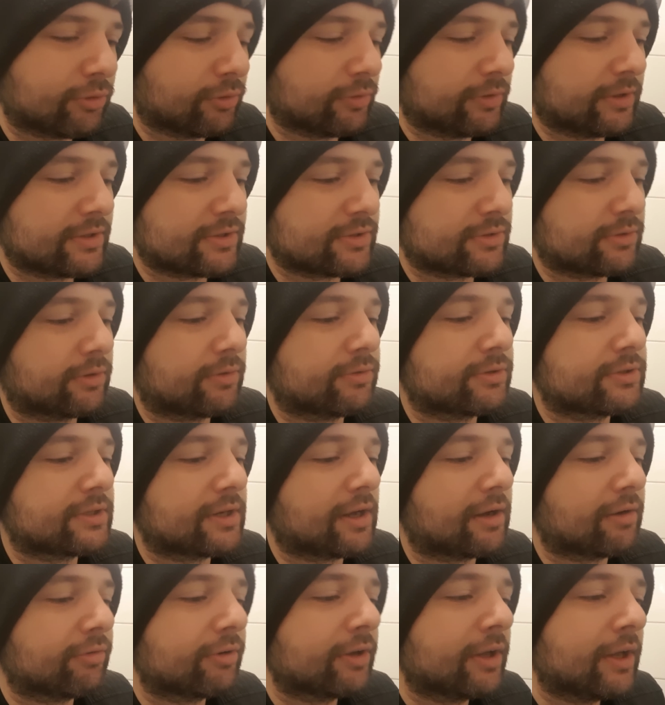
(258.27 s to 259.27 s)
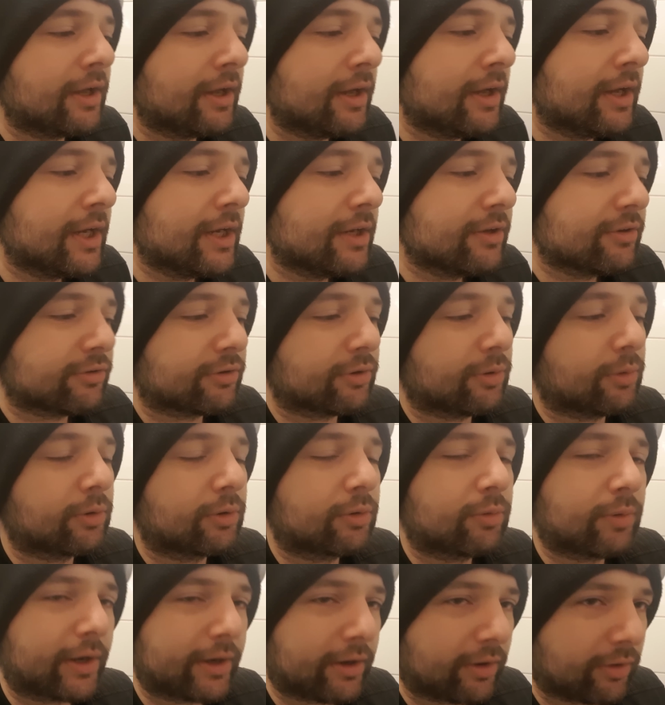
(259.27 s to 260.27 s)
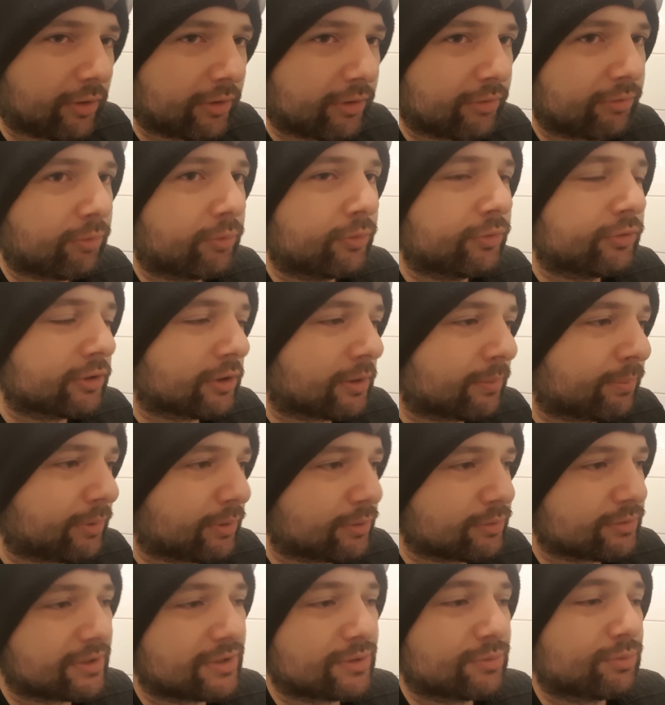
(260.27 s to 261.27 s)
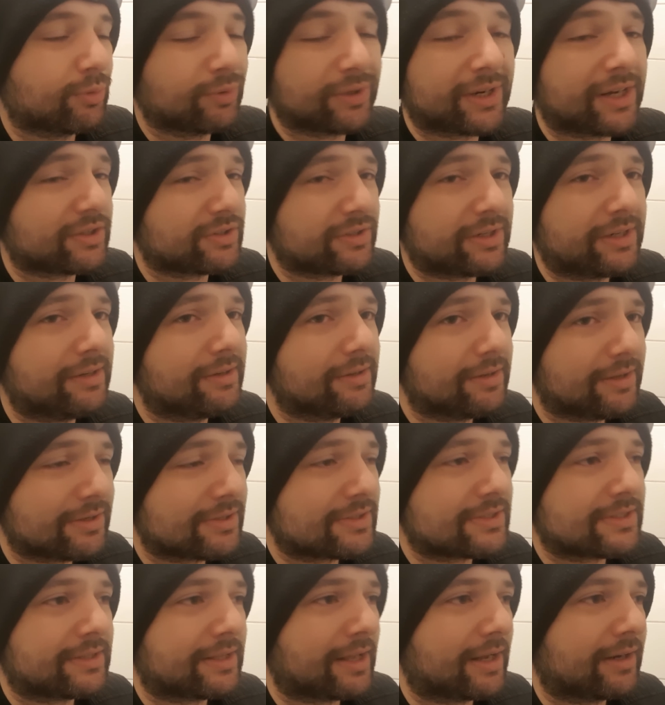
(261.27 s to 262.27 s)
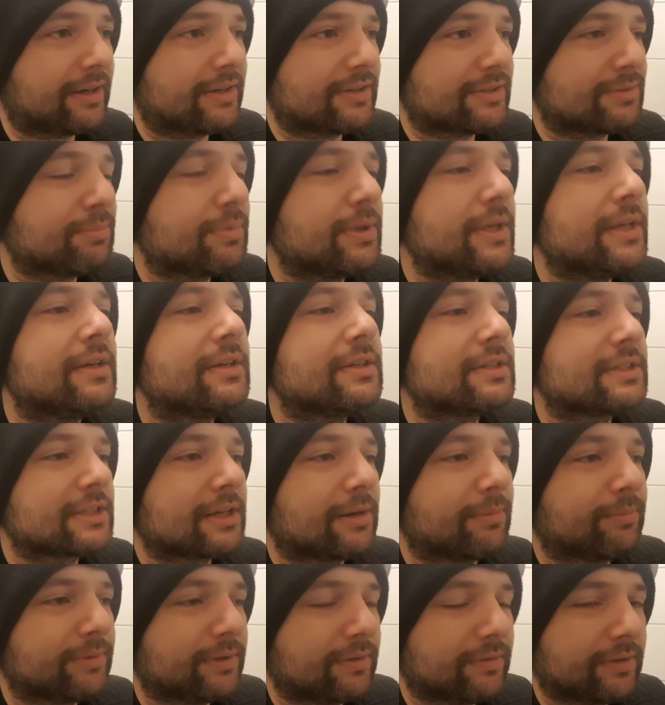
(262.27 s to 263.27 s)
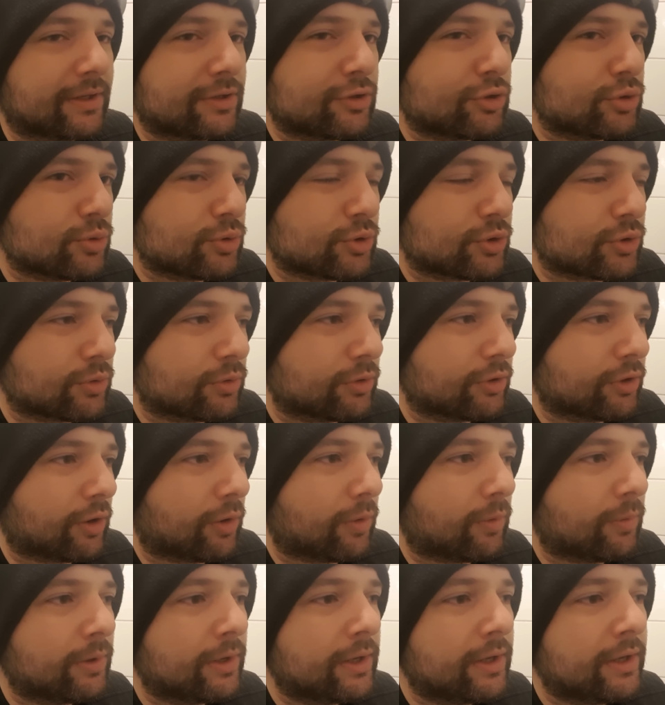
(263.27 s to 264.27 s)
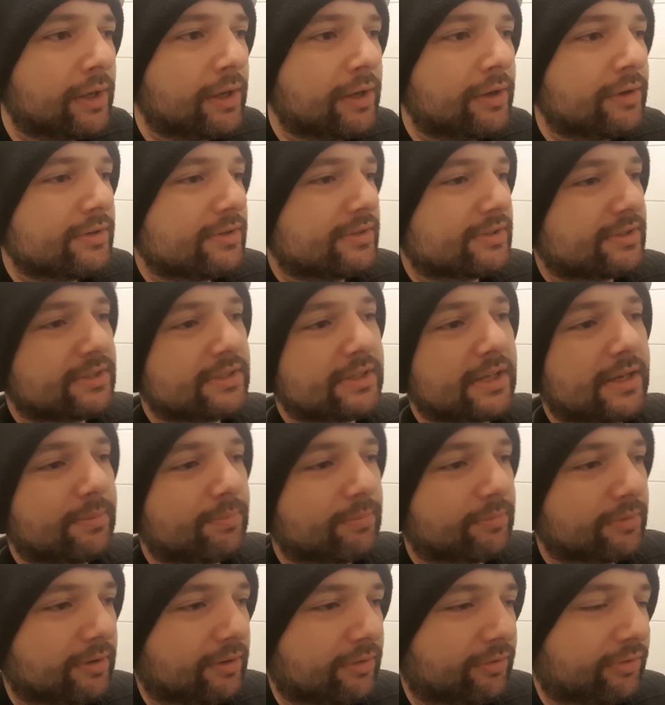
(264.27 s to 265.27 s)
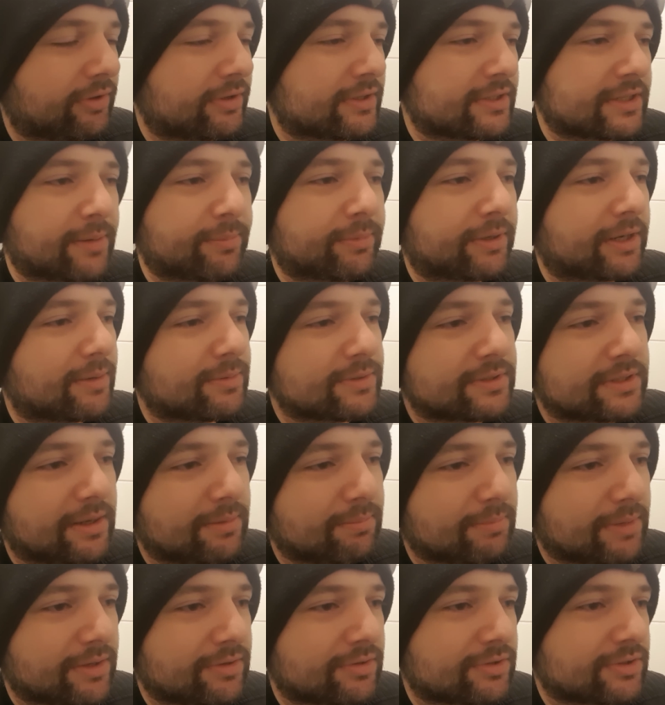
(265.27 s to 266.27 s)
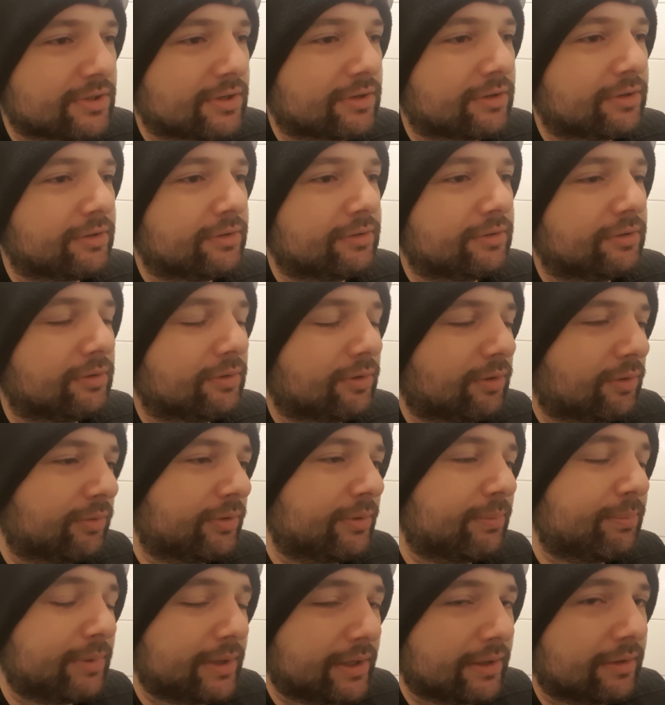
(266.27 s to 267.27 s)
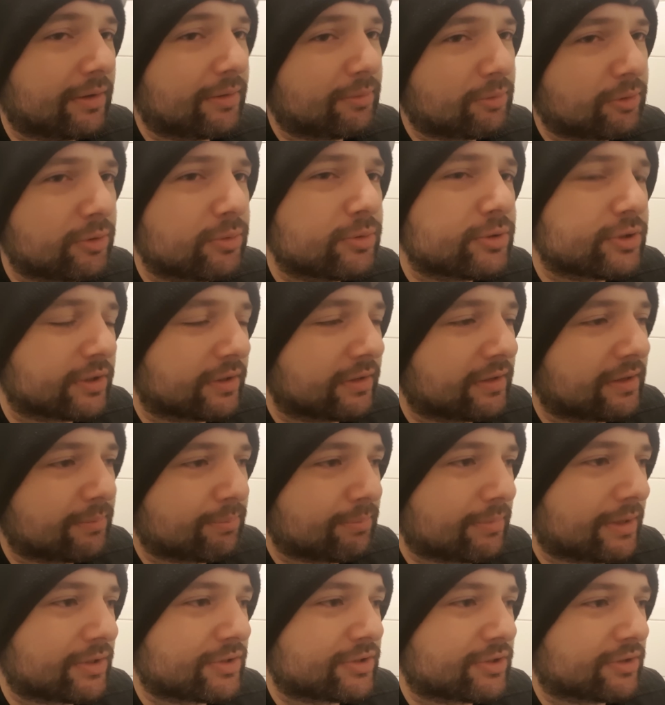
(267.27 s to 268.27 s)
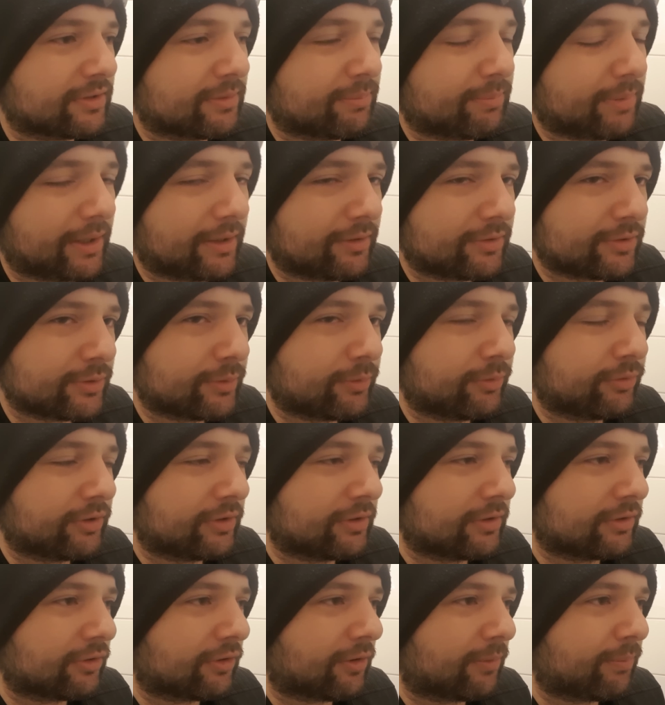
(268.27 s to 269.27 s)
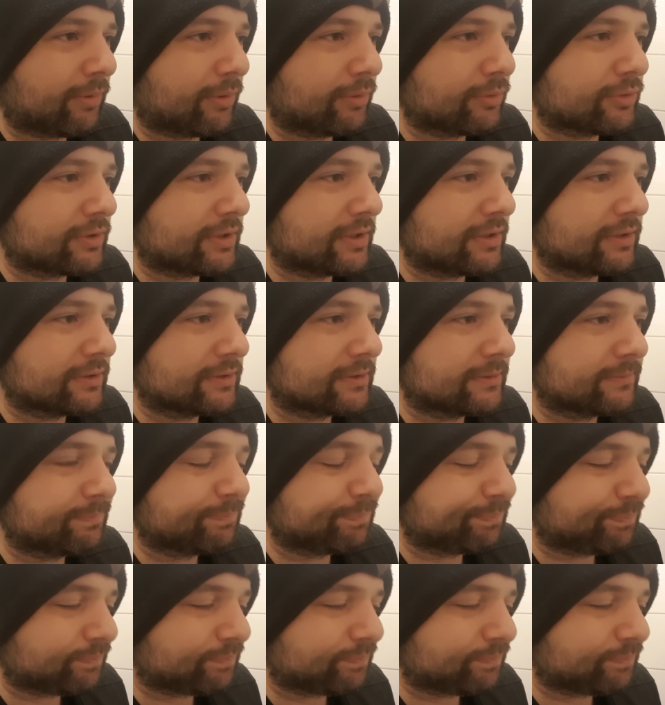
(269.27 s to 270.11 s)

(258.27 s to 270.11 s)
this sort of stuff. So quite a lot of job postings won't actually list that as being something that you should know. Same little thing. Sometimes they mention, you know, usually they mention the big tools in the job postings,